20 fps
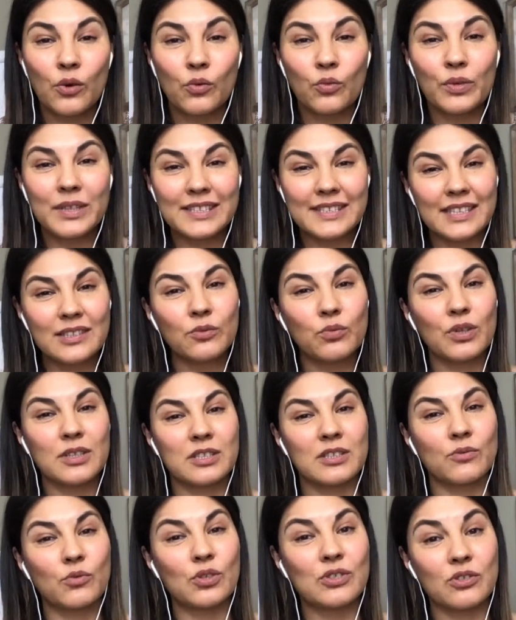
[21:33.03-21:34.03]
We did
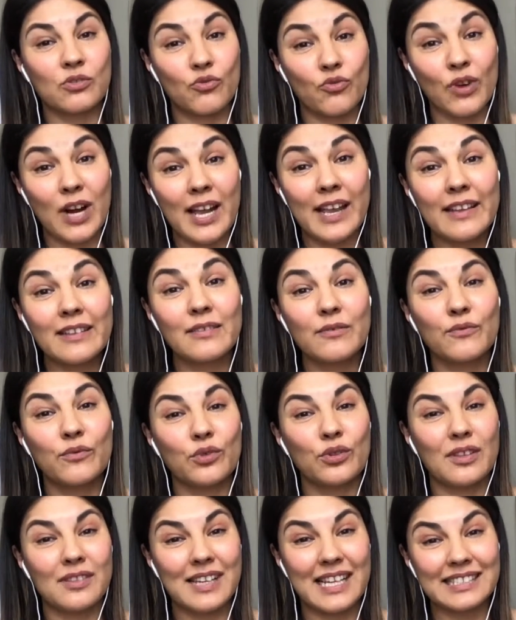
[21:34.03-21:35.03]
what was right
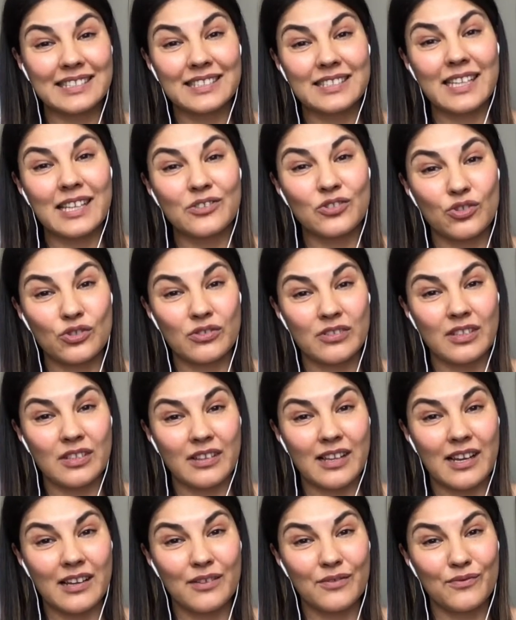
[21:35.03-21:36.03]
for the last century
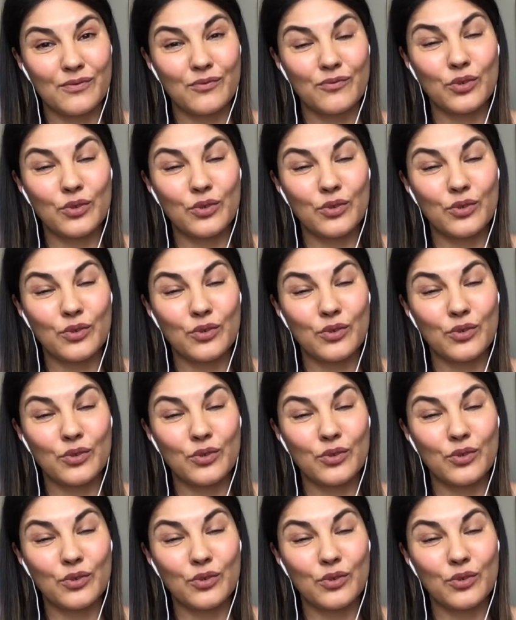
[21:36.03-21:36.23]
life.